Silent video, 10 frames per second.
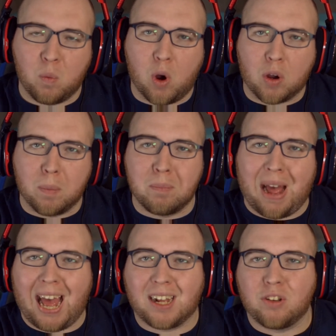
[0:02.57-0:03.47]
welcome
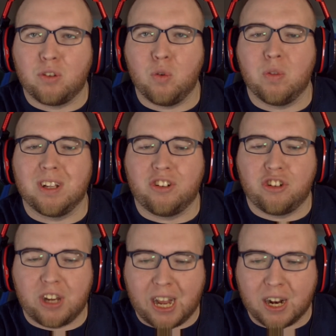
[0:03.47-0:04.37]
back to the
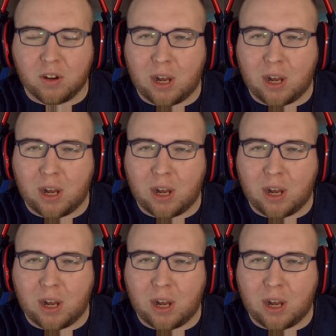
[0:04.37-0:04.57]
channel.